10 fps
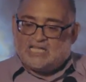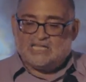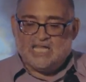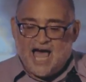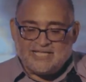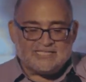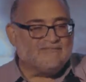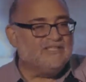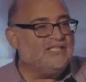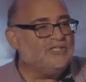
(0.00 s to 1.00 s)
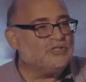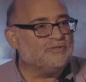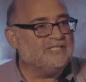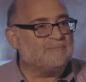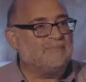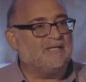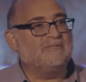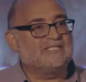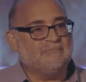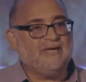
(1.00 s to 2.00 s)
Lots of little treats, but it
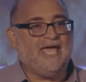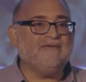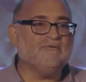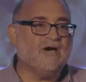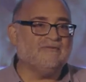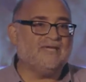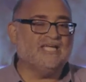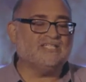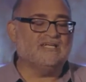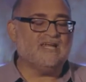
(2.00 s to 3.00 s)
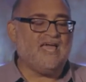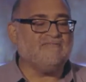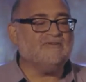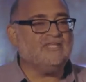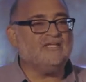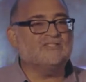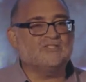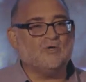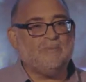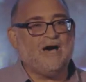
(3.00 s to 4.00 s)
was the behavior modification, and everything is
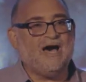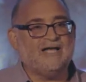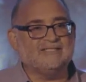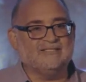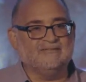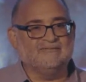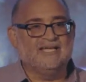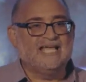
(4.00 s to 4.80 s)
so positive.